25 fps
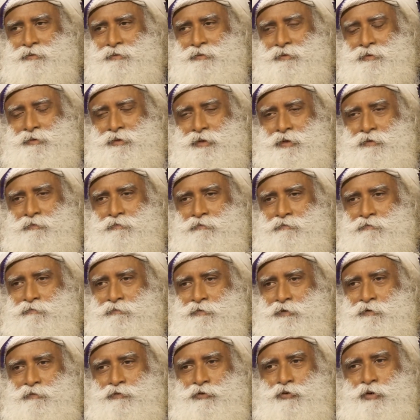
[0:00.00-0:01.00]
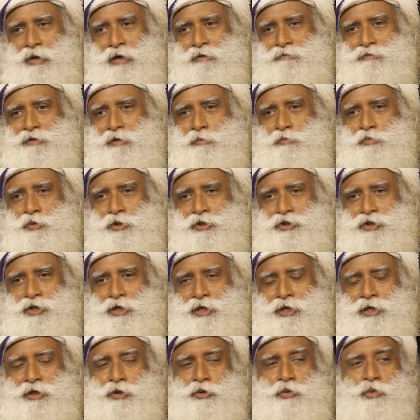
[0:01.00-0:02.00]
If you have temperature
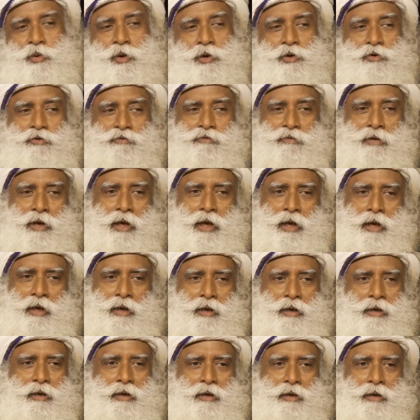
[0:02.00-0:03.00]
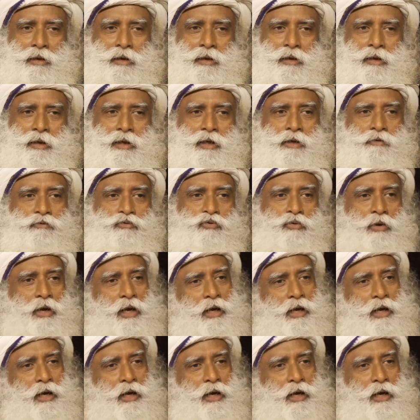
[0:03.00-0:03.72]
and you want to fly, if you had